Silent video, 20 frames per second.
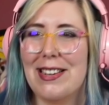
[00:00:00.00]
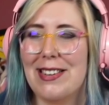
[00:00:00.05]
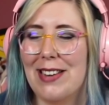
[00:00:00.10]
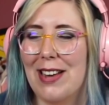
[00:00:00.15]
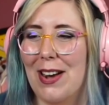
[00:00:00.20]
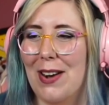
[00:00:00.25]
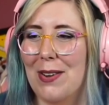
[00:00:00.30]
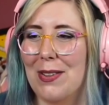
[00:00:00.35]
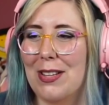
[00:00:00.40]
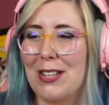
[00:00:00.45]

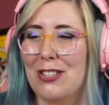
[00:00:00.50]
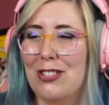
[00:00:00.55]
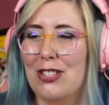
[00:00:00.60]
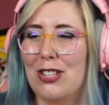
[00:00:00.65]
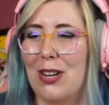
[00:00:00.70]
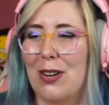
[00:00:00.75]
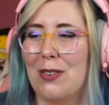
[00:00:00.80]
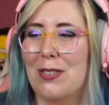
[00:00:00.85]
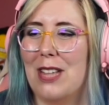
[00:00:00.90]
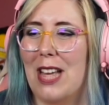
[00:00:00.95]
know the
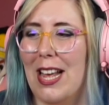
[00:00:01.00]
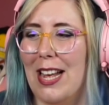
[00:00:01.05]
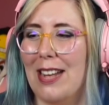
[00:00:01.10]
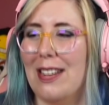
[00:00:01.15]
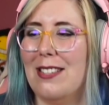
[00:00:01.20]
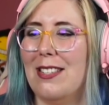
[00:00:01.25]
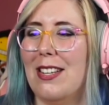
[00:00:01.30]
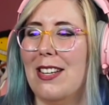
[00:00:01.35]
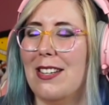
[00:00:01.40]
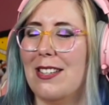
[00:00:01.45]
show
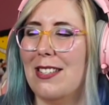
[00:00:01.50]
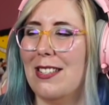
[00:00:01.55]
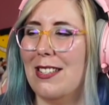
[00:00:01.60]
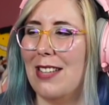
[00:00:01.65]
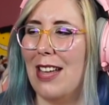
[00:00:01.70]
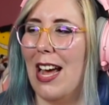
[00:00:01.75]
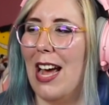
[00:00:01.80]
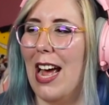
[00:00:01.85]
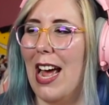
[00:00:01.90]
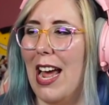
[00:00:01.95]
takes their
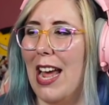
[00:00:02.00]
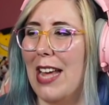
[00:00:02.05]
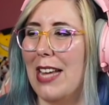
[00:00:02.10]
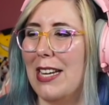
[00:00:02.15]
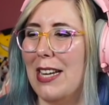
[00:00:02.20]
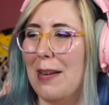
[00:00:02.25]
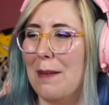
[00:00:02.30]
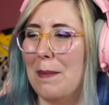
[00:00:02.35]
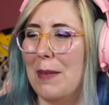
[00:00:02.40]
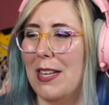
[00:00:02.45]

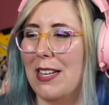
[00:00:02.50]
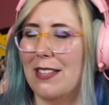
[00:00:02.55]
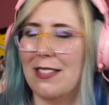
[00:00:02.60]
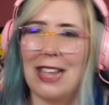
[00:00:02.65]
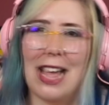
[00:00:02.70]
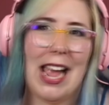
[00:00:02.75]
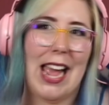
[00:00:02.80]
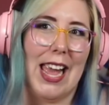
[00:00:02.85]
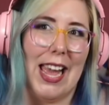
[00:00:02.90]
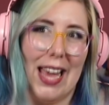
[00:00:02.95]
side because
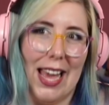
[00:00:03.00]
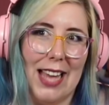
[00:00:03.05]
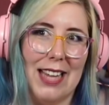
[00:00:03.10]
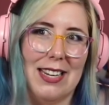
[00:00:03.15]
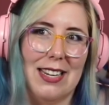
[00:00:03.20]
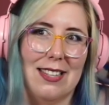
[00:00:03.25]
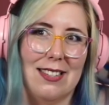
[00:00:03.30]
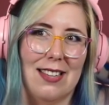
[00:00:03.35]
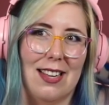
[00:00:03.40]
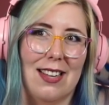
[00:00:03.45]

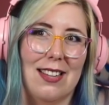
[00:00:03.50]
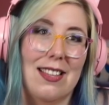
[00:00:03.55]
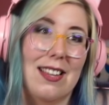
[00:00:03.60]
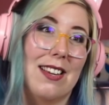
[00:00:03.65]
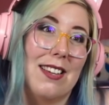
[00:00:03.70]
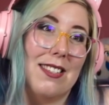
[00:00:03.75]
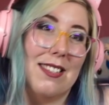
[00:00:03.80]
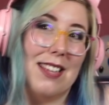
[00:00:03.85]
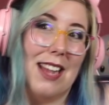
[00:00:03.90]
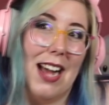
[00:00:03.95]
Anne is on
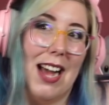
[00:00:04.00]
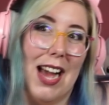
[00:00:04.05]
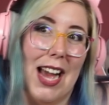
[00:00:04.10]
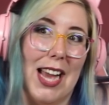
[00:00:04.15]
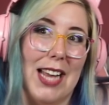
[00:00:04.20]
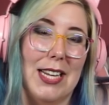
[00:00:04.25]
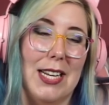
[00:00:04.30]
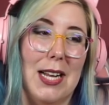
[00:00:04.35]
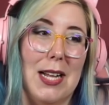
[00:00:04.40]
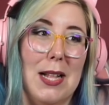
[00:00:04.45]
their
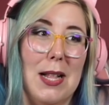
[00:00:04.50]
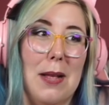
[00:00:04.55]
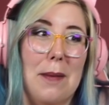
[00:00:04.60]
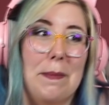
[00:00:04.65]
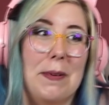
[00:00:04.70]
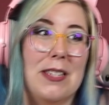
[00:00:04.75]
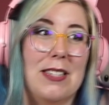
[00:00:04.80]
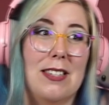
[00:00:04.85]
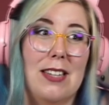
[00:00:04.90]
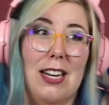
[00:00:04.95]
side.
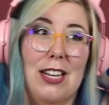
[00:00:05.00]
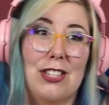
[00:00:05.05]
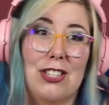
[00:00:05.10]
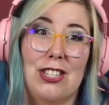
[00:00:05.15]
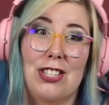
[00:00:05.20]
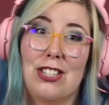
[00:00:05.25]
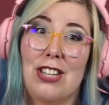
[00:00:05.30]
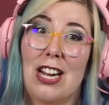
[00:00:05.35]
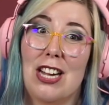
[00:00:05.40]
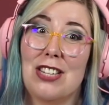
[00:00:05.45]
But
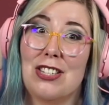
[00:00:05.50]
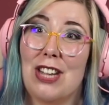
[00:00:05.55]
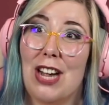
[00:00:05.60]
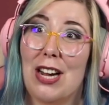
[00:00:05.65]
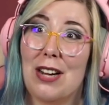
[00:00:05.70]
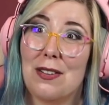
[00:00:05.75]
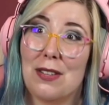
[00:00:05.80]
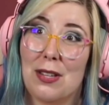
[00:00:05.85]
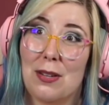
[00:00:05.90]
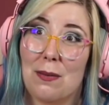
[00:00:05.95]
Sasha's not
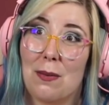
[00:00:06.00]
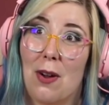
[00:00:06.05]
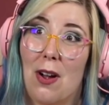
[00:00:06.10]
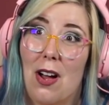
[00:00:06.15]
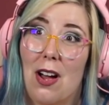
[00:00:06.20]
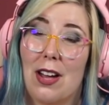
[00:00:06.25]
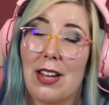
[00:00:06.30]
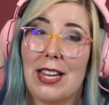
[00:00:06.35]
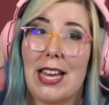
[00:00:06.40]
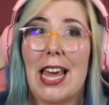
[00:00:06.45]
entirely
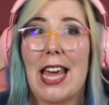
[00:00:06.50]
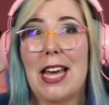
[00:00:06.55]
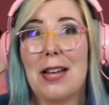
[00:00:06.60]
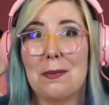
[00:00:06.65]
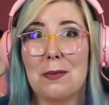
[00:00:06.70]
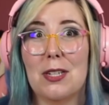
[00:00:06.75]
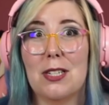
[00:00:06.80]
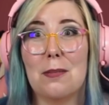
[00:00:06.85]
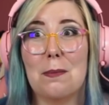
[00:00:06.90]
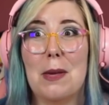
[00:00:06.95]
wrong.
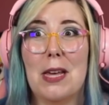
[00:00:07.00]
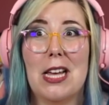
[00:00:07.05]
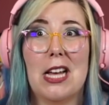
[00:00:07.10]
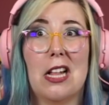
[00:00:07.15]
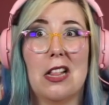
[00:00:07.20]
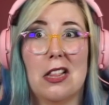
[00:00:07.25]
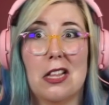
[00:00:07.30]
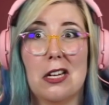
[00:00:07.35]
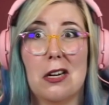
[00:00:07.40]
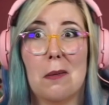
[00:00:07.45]
Anne was being
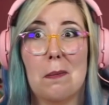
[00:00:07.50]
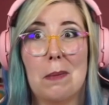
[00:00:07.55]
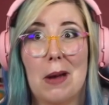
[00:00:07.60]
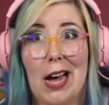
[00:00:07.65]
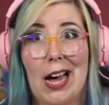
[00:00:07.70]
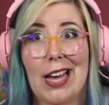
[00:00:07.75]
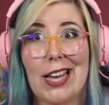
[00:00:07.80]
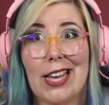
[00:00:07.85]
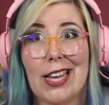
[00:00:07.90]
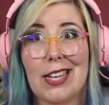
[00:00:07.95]
a little
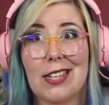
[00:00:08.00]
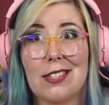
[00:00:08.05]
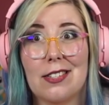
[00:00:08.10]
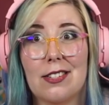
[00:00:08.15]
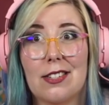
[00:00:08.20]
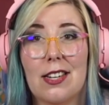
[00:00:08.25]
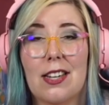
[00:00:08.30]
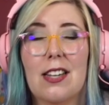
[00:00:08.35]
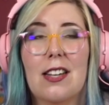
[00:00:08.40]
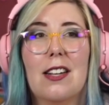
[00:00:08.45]

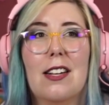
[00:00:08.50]
biased.